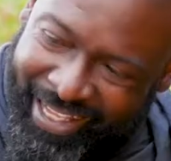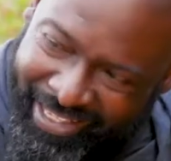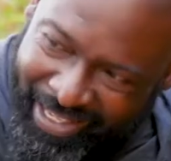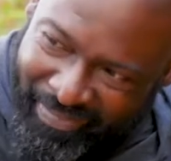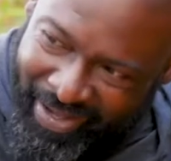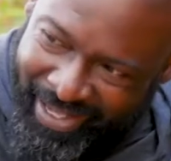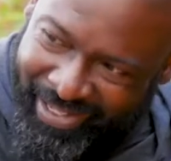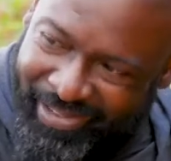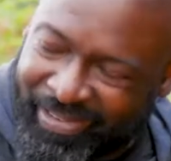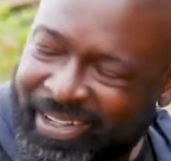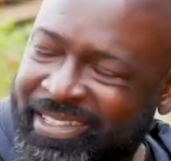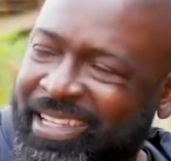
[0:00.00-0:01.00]
kept mine in
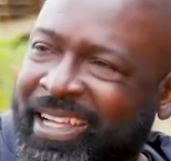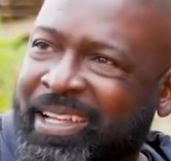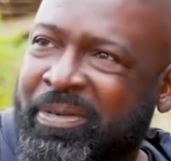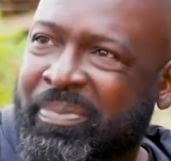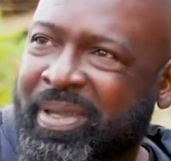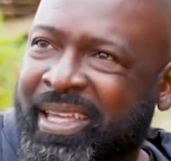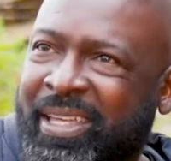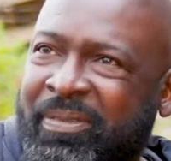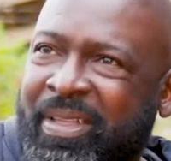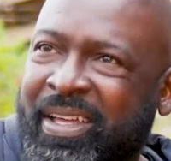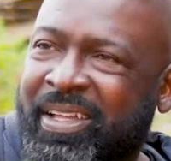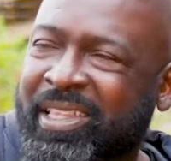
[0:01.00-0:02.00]
order. So I go B.
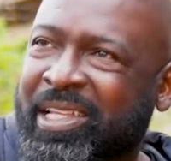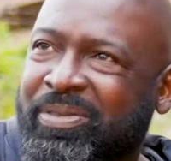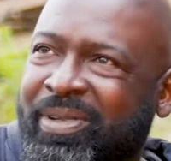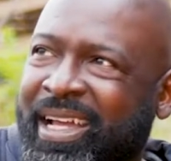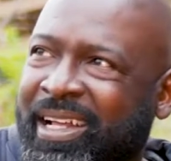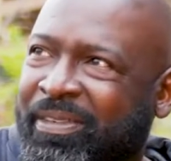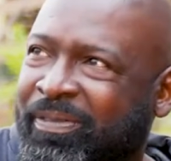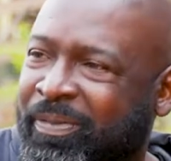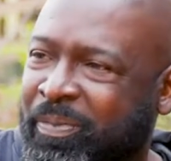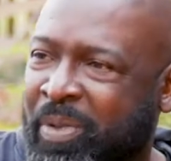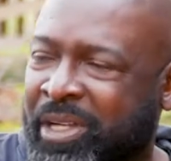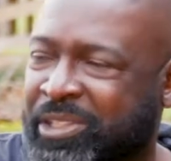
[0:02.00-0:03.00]
This one had a
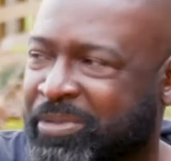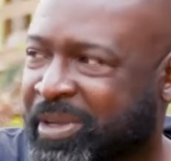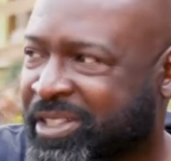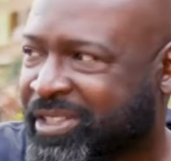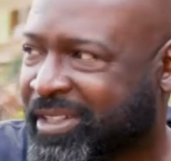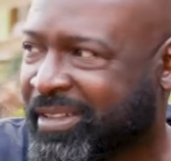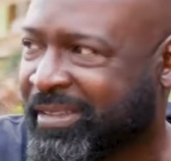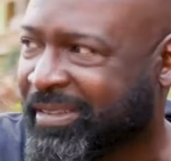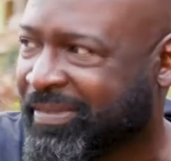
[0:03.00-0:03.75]
much richer,